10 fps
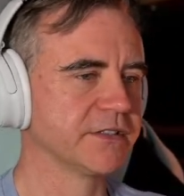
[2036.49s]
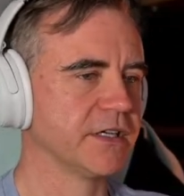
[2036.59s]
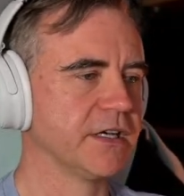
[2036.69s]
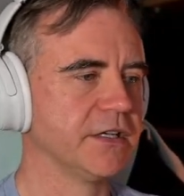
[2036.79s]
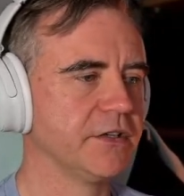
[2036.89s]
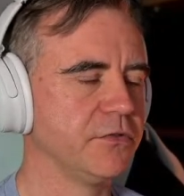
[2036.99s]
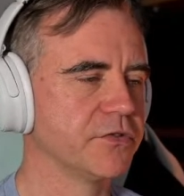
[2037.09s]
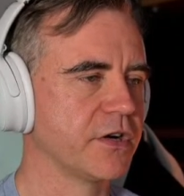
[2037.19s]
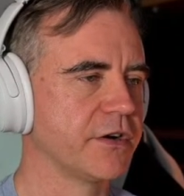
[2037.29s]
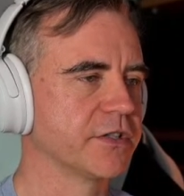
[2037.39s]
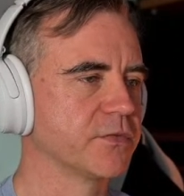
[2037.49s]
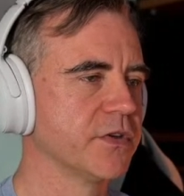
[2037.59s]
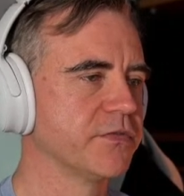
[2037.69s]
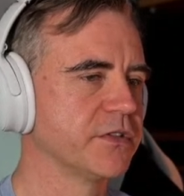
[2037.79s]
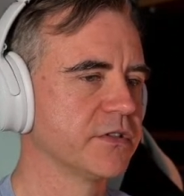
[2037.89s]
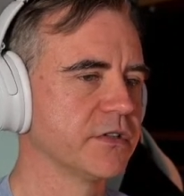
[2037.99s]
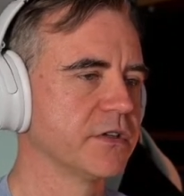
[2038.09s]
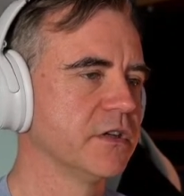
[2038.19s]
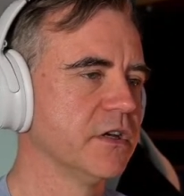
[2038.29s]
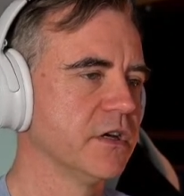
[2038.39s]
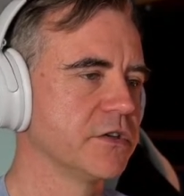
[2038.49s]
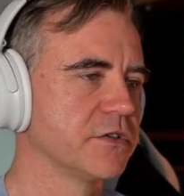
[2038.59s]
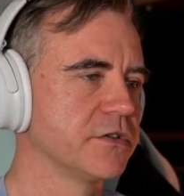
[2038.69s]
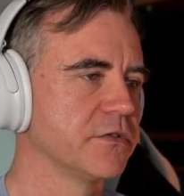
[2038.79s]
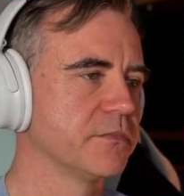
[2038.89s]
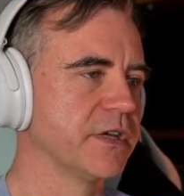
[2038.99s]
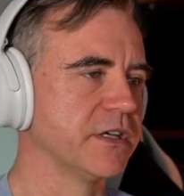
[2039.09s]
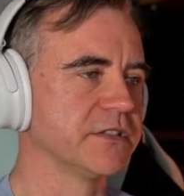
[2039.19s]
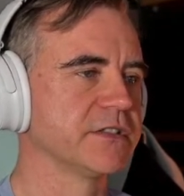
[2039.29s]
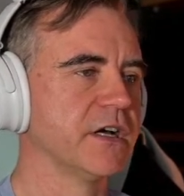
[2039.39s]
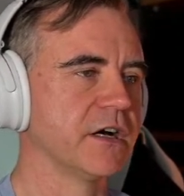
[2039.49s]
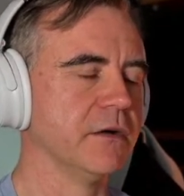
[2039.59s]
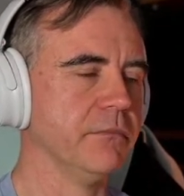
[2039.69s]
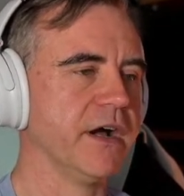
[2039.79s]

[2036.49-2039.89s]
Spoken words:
I didn't use RX Swift because Combine is